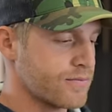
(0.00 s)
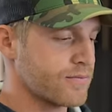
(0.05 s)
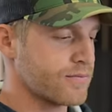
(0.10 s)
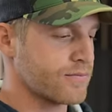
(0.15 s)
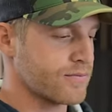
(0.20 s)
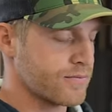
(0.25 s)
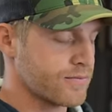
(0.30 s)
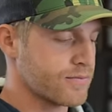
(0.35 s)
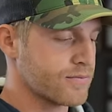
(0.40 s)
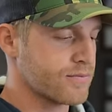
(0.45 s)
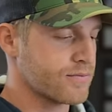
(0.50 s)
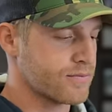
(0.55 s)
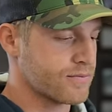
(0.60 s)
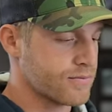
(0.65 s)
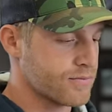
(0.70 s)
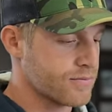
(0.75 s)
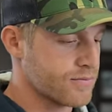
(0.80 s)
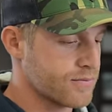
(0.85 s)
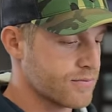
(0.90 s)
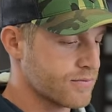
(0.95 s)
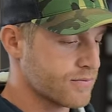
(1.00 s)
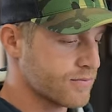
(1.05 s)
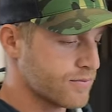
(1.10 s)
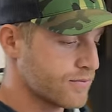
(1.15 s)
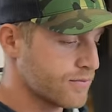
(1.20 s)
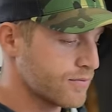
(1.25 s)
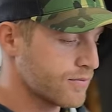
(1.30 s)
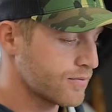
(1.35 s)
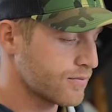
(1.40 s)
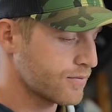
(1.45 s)

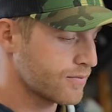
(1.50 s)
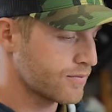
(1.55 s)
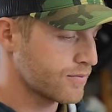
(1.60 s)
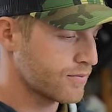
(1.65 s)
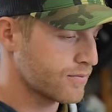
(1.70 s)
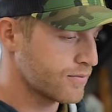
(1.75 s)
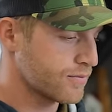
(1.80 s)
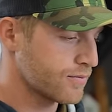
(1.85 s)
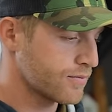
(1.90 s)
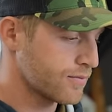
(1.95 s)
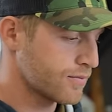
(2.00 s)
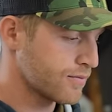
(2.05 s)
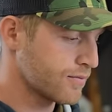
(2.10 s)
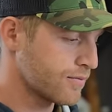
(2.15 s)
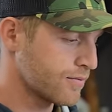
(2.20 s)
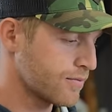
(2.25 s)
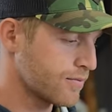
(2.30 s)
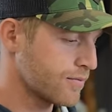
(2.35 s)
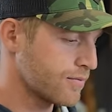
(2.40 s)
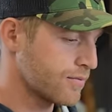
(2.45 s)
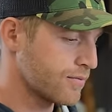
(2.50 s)
The person shown says nothing.